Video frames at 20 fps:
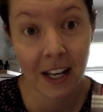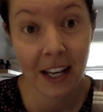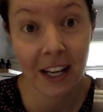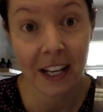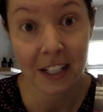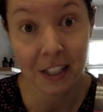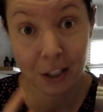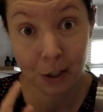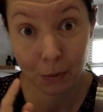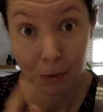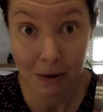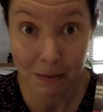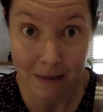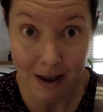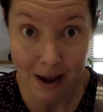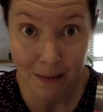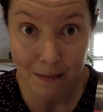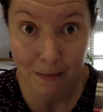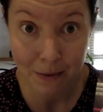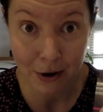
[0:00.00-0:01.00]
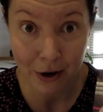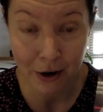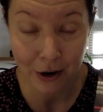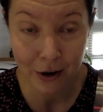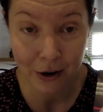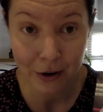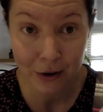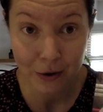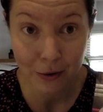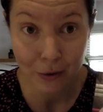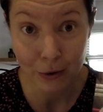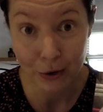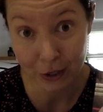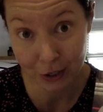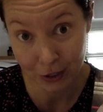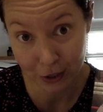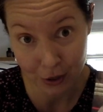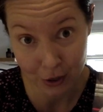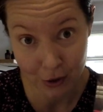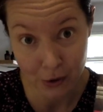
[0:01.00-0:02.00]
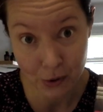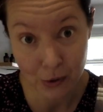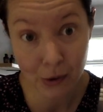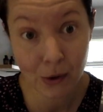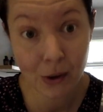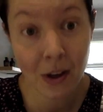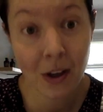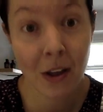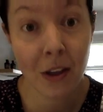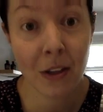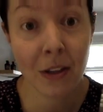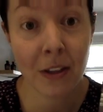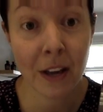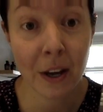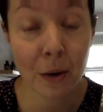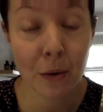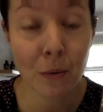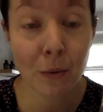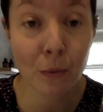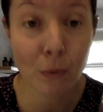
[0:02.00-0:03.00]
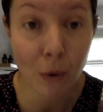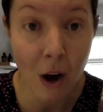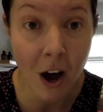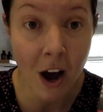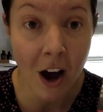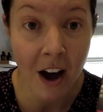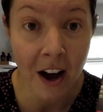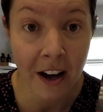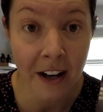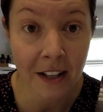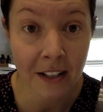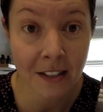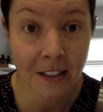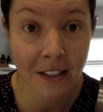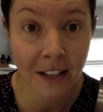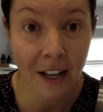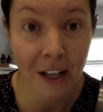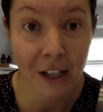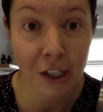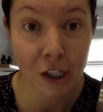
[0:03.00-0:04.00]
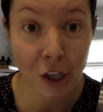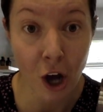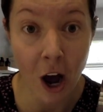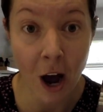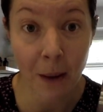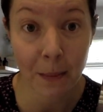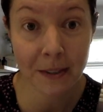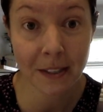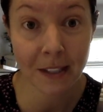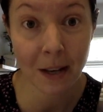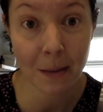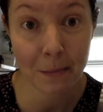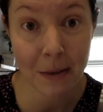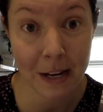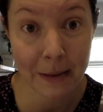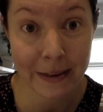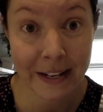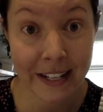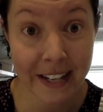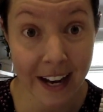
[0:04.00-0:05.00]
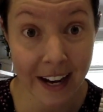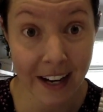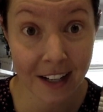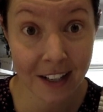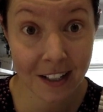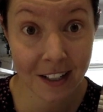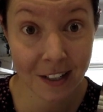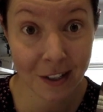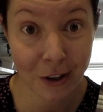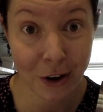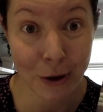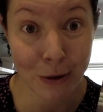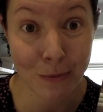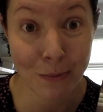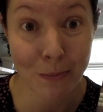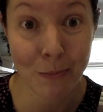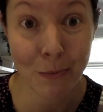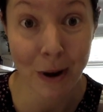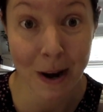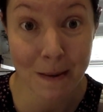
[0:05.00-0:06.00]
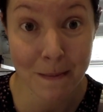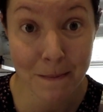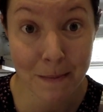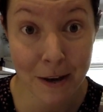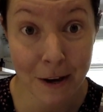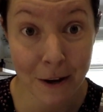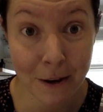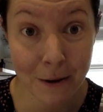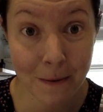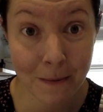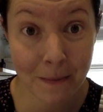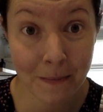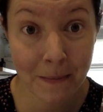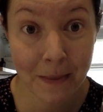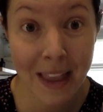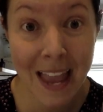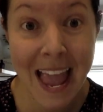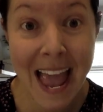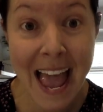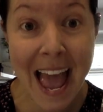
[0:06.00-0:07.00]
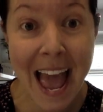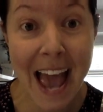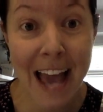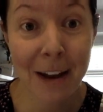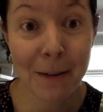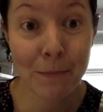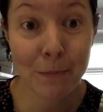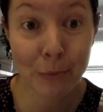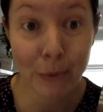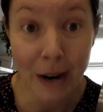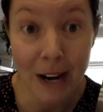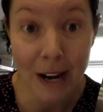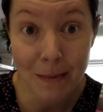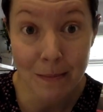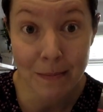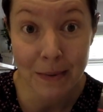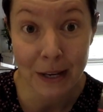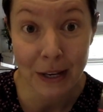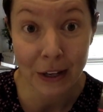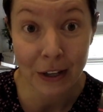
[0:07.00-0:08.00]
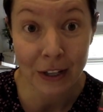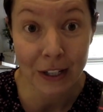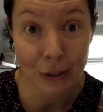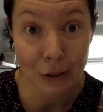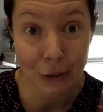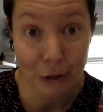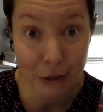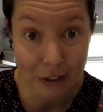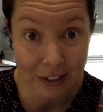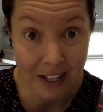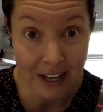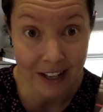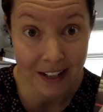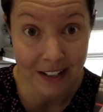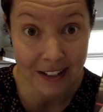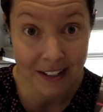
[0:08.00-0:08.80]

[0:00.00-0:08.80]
is to remember or to know that Roz adopts a baby duck called Brightbill. And Brightbill is her son.